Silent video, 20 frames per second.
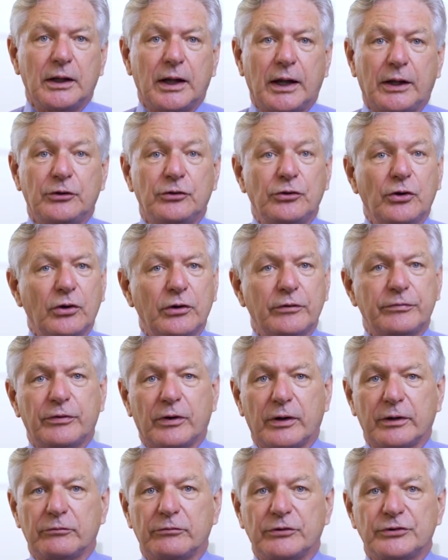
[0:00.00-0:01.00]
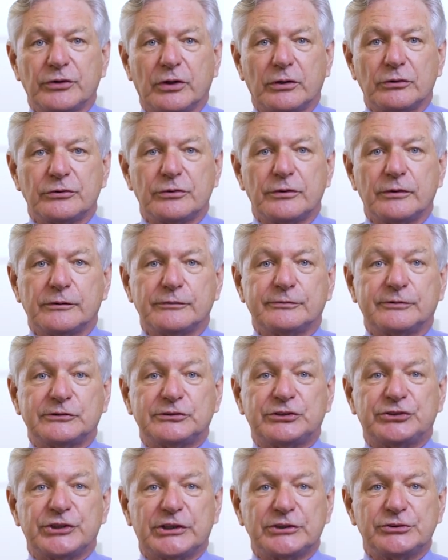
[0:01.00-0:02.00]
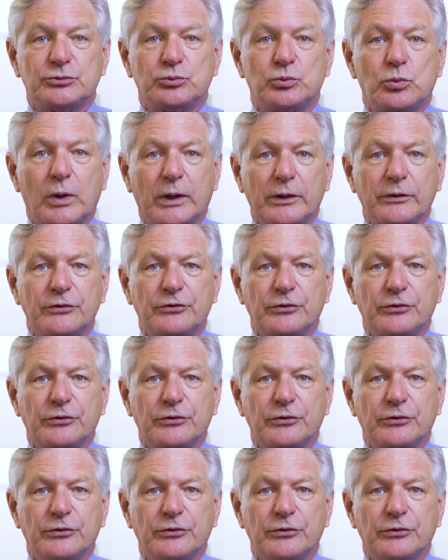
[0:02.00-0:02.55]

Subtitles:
and notifying results for just one